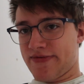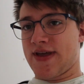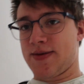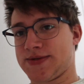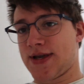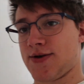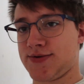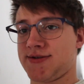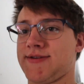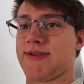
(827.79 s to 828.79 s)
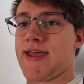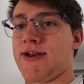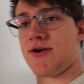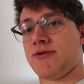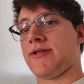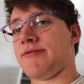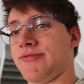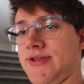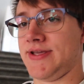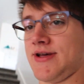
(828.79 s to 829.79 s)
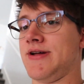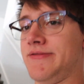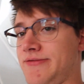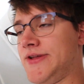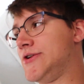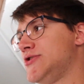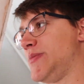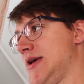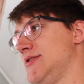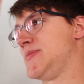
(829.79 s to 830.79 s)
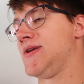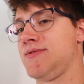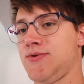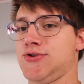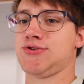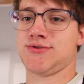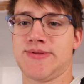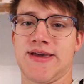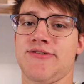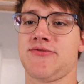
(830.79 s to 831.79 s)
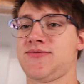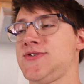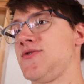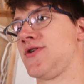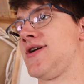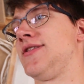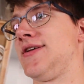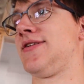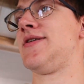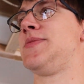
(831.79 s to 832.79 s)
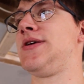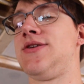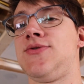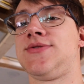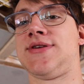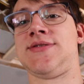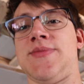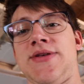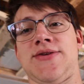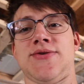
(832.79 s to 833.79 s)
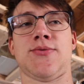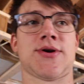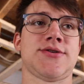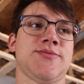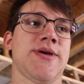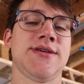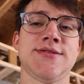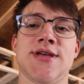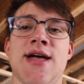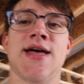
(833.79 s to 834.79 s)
fam's house in our lovely unfinished basement, which they've so kindly let me use as my little workspace.